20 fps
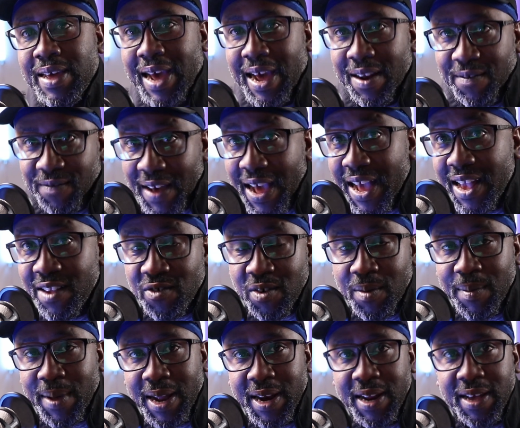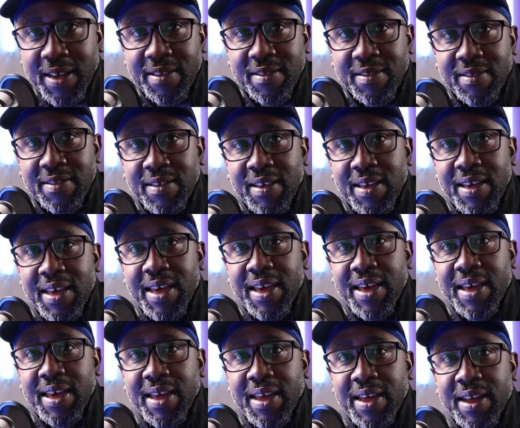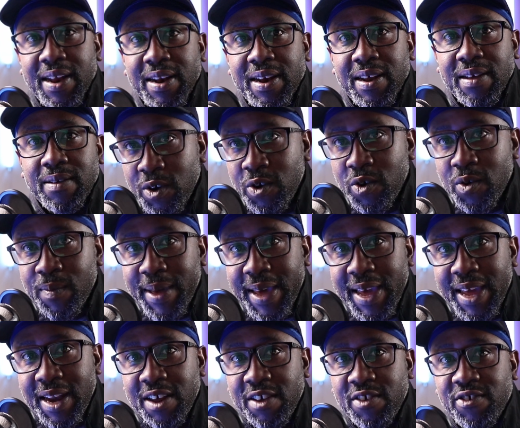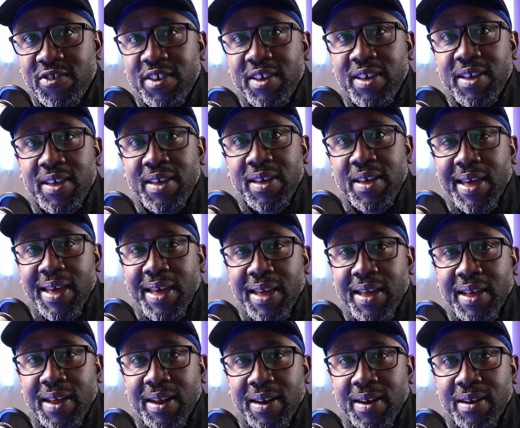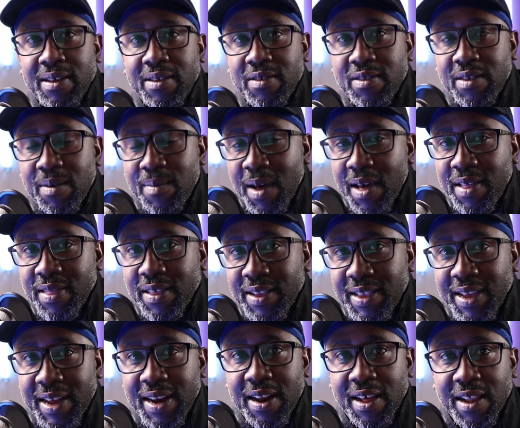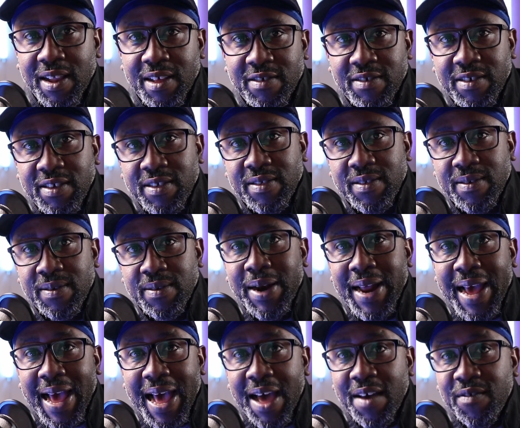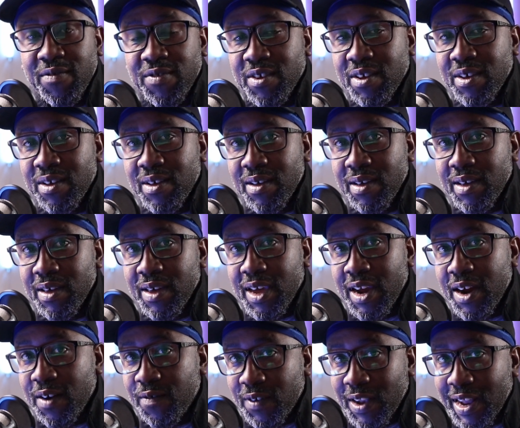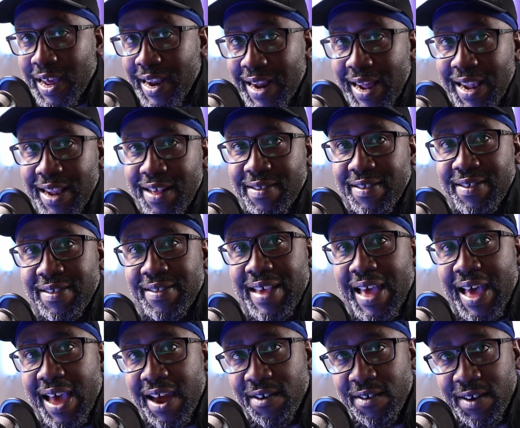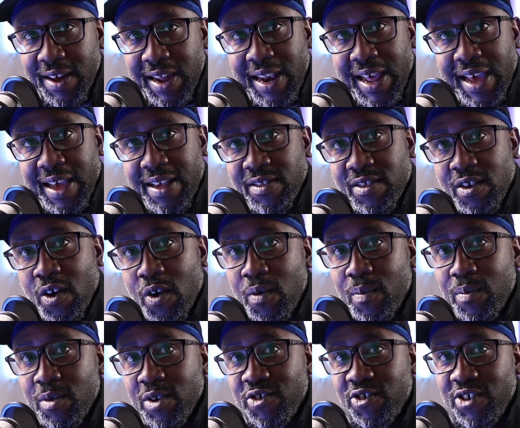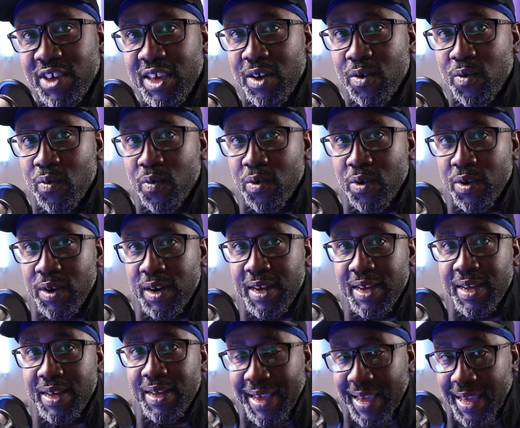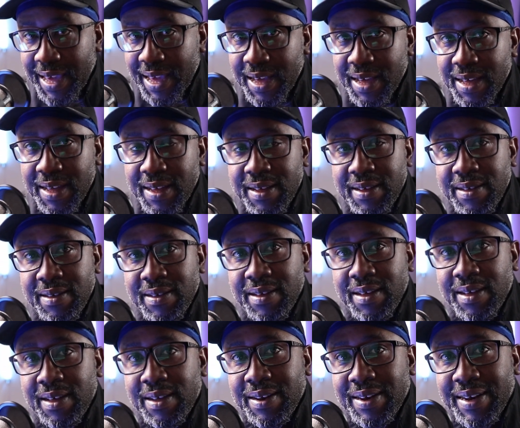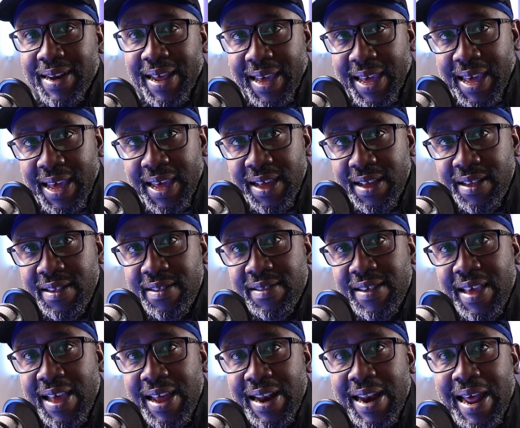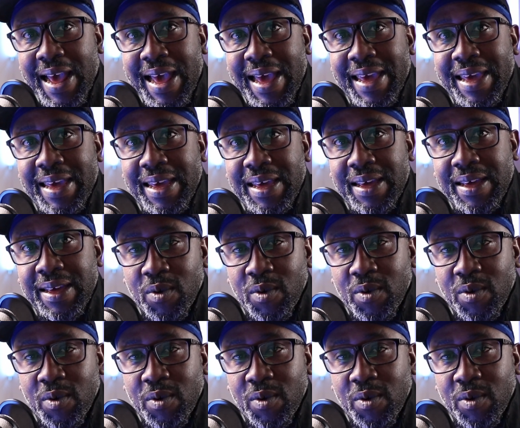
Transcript: advanced robotics and renewable energy and some other technologies. But after careful analysis, I realized how much it would take, decades, and I